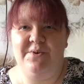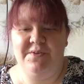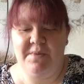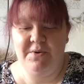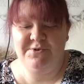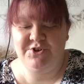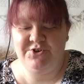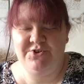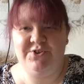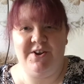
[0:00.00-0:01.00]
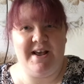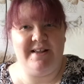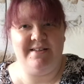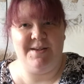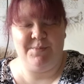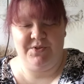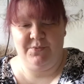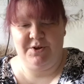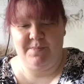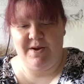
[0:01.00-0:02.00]
At the moment she's just on Etsy, but there
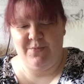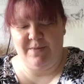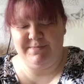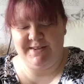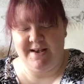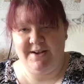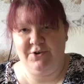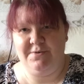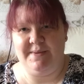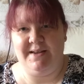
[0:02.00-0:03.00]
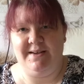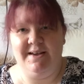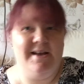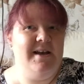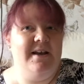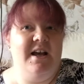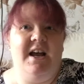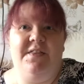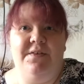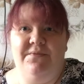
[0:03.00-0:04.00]
will be a website coming
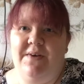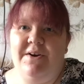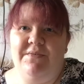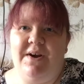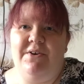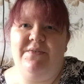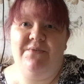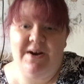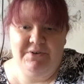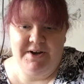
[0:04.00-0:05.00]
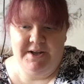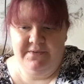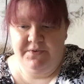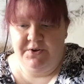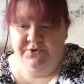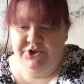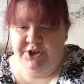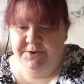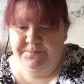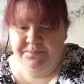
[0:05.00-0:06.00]
in the very, very, very near
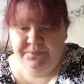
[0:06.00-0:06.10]
future.